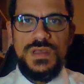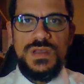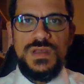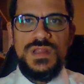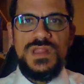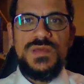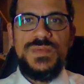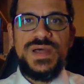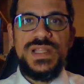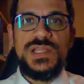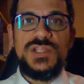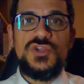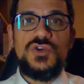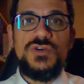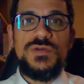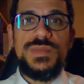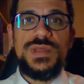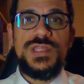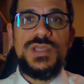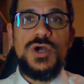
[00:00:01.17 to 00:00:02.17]
The
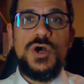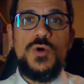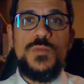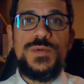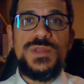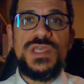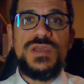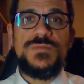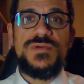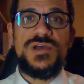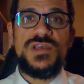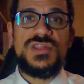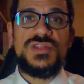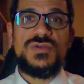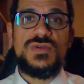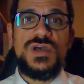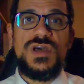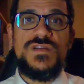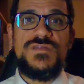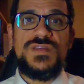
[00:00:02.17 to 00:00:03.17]
Balaturim on the opening
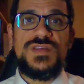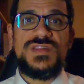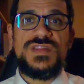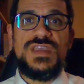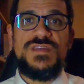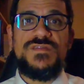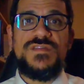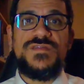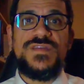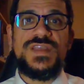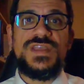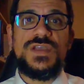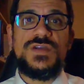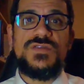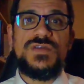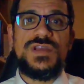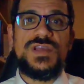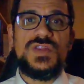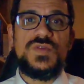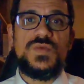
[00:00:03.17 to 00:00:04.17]
pasuk of Sefer
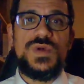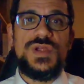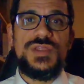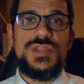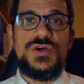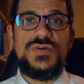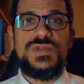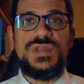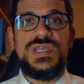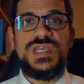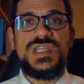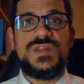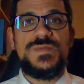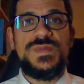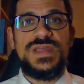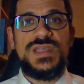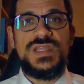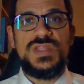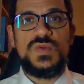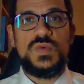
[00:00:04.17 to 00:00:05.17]
Vayikra is well known. He
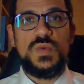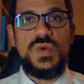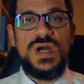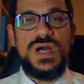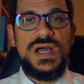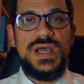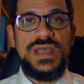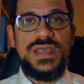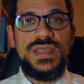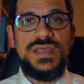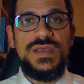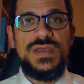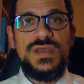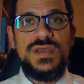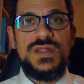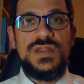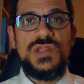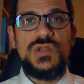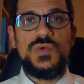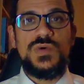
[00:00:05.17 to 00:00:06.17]
explains why
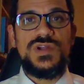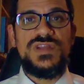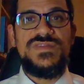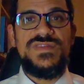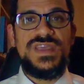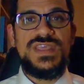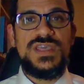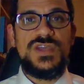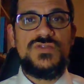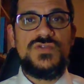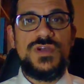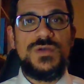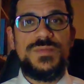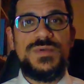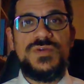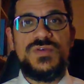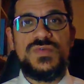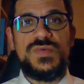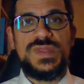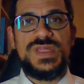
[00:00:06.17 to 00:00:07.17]
the word Vayikra
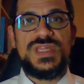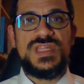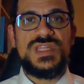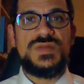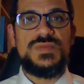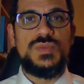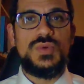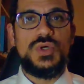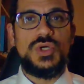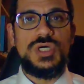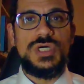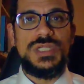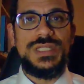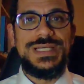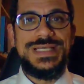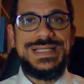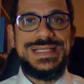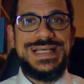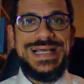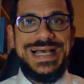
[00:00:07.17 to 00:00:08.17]
appears with a small
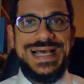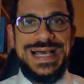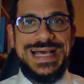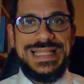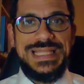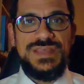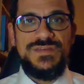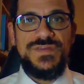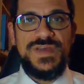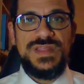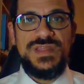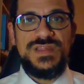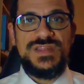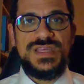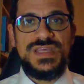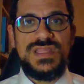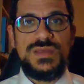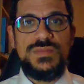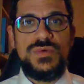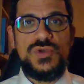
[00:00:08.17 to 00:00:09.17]
aleph, and he said
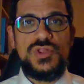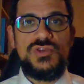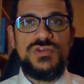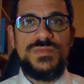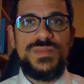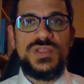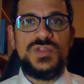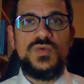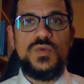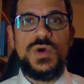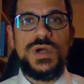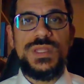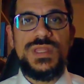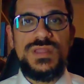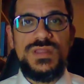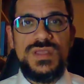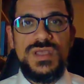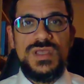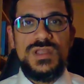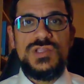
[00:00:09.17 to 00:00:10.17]
that Moshe Rabbeinu
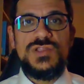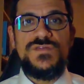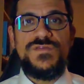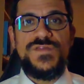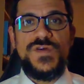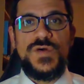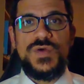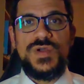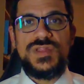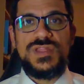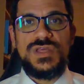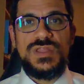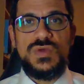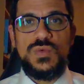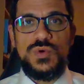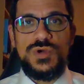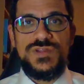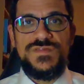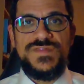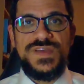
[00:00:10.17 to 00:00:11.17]
wanted to focus on the
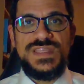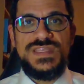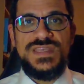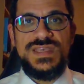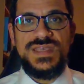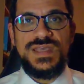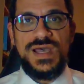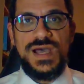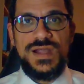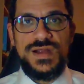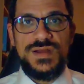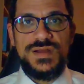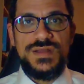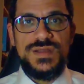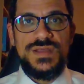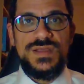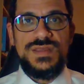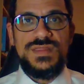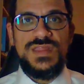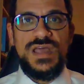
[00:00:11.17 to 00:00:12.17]
word Vayikar,
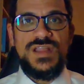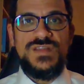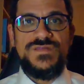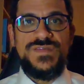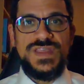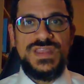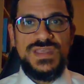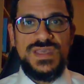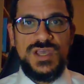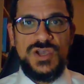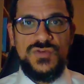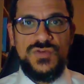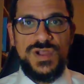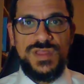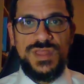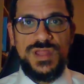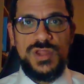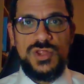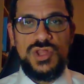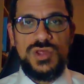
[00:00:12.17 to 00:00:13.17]
not Vayikra
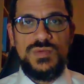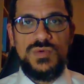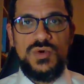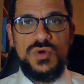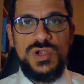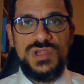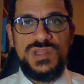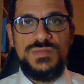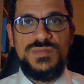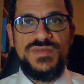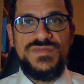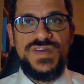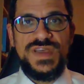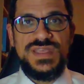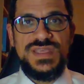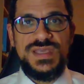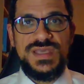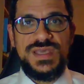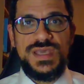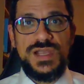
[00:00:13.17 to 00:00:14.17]
that Hashem called him, but
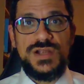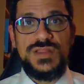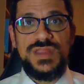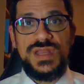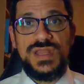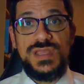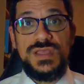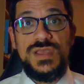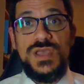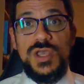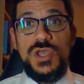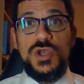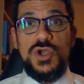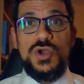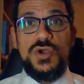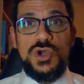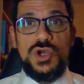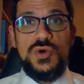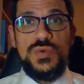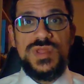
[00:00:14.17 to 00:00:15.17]
Vayikar, that he
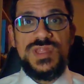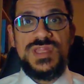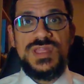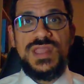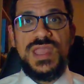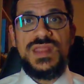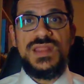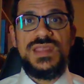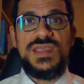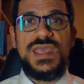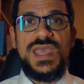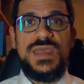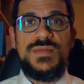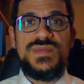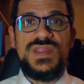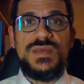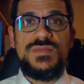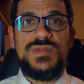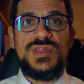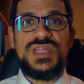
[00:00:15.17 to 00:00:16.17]
coincidentally came to
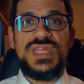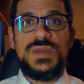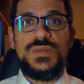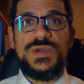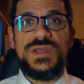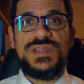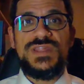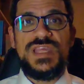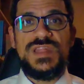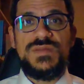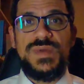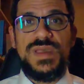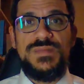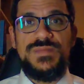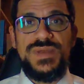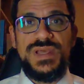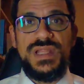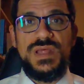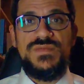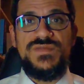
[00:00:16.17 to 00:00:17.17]
him the same way it says by
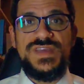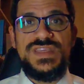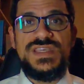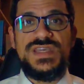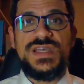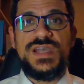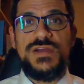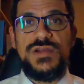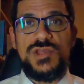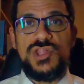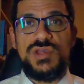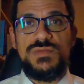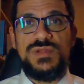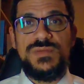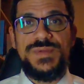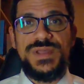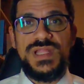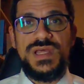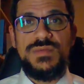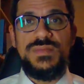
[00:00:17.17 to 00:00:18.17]
Bilam, Vayikar Hashem el
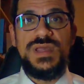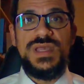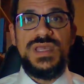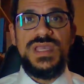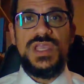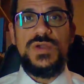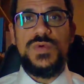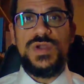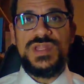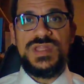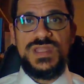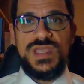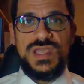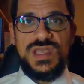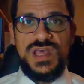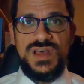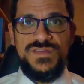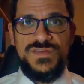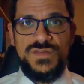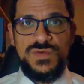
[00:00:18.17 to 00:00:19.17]
Bilam. It wasn't a
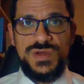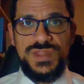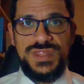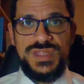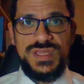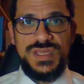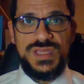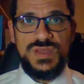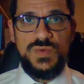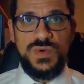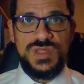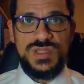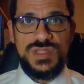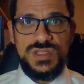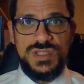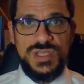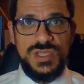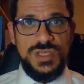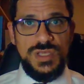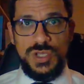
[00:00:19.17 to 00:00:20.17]
kavua thing, it wasn't
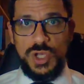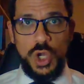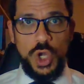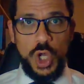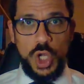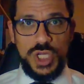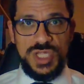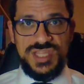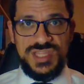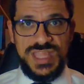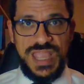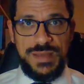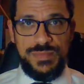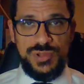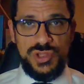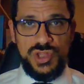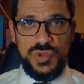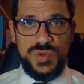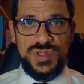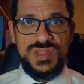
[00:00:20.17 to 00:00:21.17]

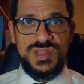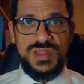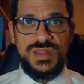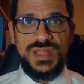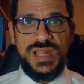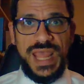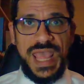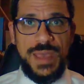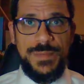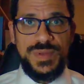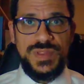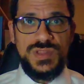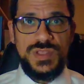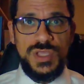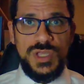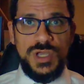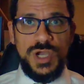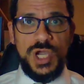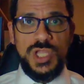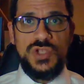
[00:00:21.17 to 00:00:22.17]
established, it wasn't something that happened
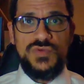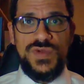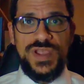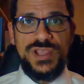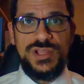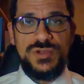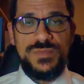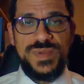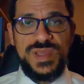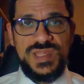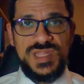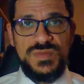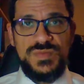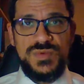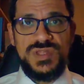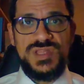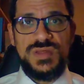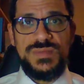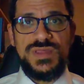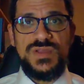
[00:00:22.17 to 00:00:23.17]
on a regular basis, it
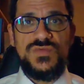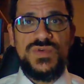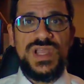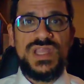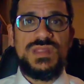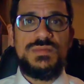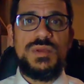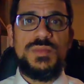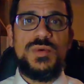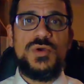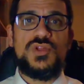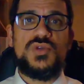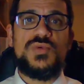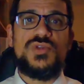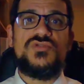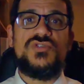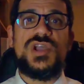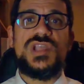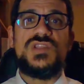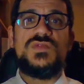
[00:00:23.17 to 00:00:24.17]
was something random, and Moshe was
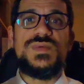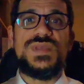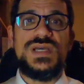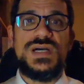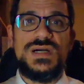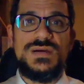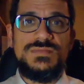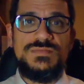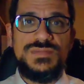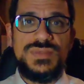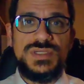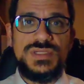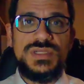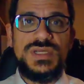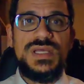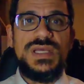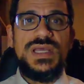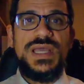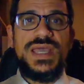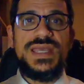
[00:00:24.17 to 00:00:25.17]
trying to be humble
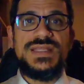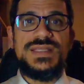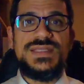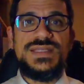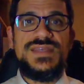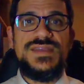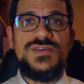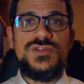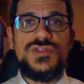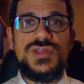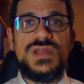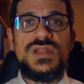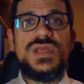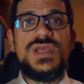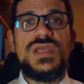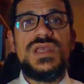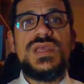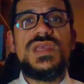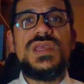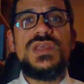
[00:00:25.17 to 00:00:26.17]
and teach that
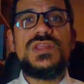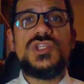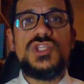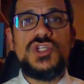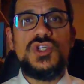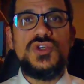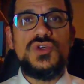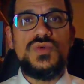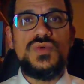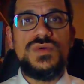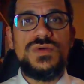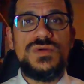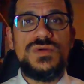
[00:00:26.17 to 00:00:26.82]
he too